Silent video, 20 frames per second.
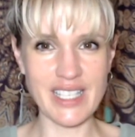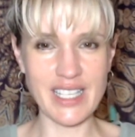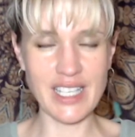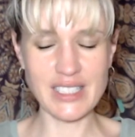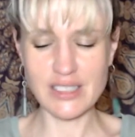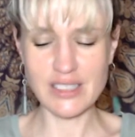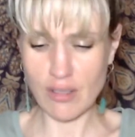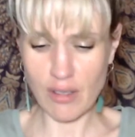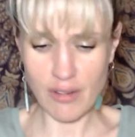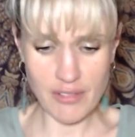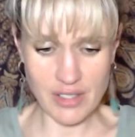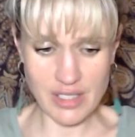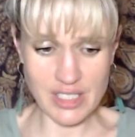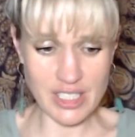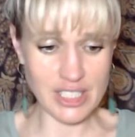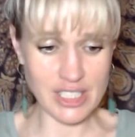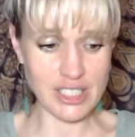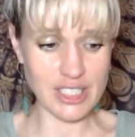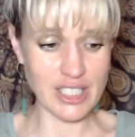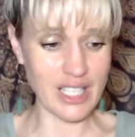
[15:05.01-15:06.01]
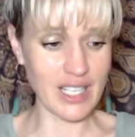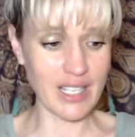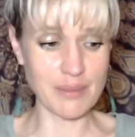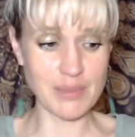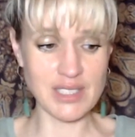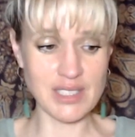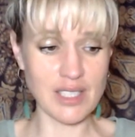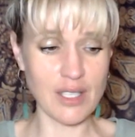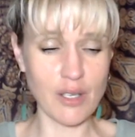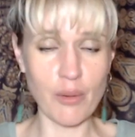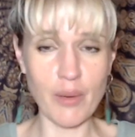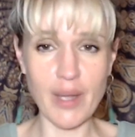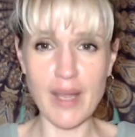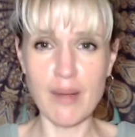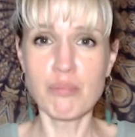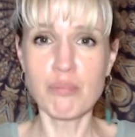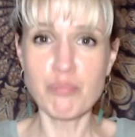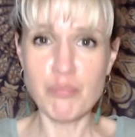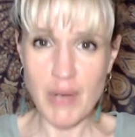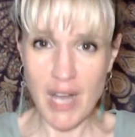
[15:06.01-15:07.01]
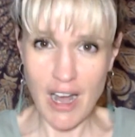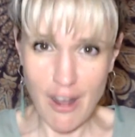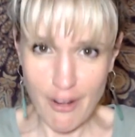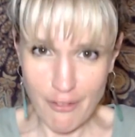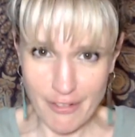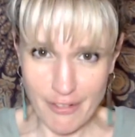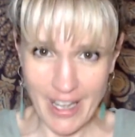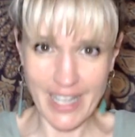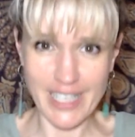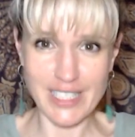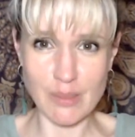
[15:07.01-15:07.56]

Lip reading: I still have conditioning. I'm still imperfect